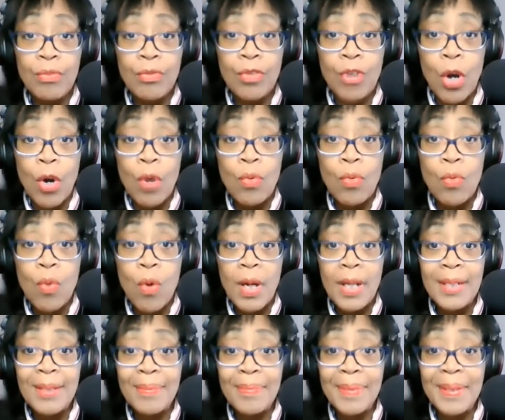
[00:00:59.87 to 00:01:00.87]
don't
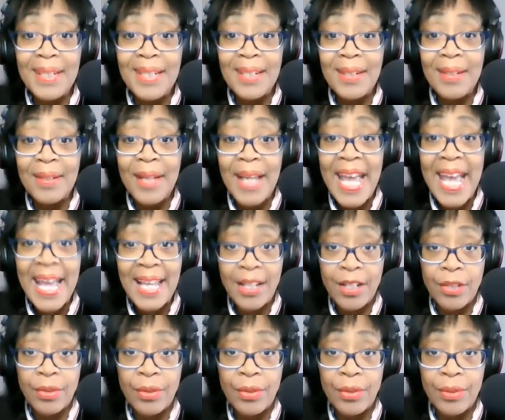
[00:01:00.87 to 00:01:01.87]
want to be
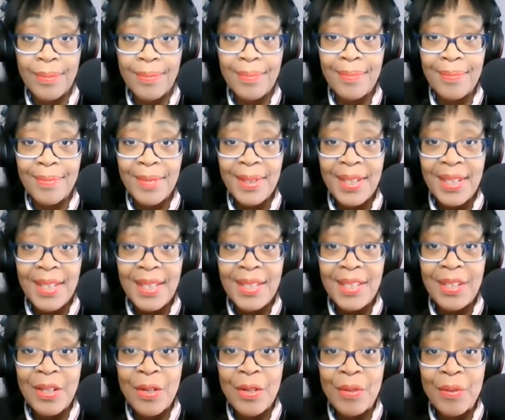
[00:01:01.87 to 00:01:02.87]
handled.
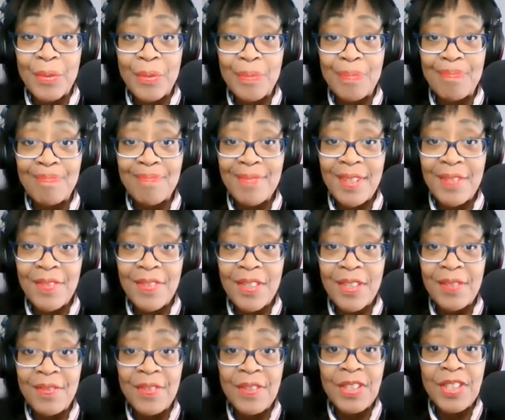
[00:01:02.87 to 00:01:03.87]
So if